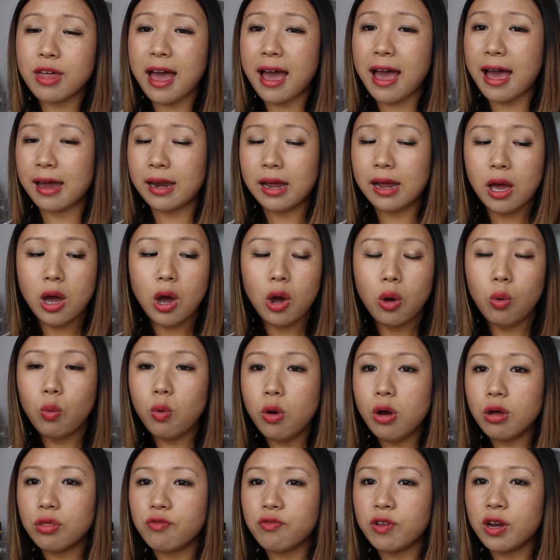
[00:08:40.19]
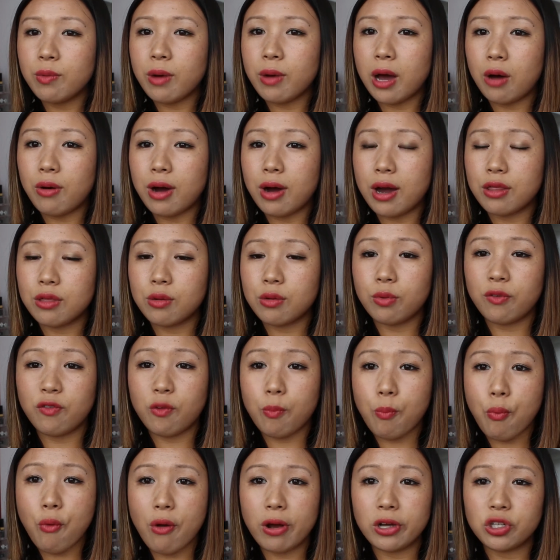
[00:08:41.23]
and works really well either with a
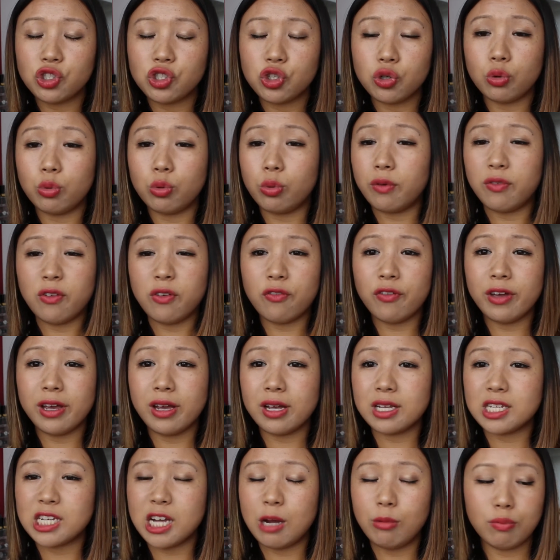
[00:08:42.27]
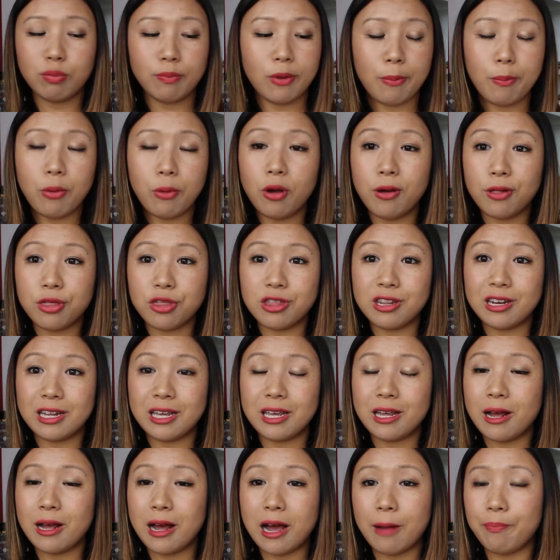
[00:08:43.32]
brush or with your fingertips, but
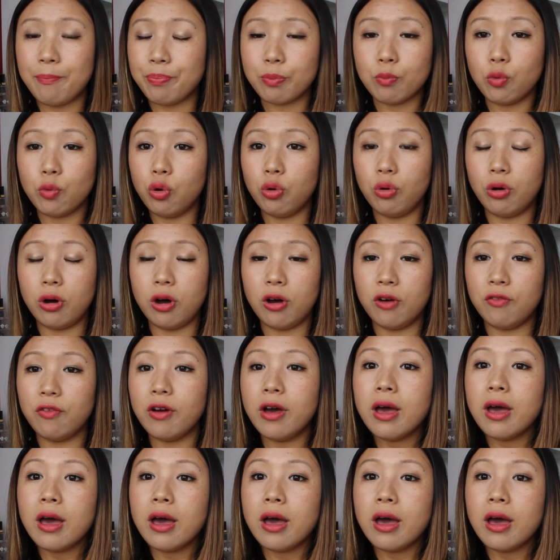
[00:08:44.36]
personally I'm more of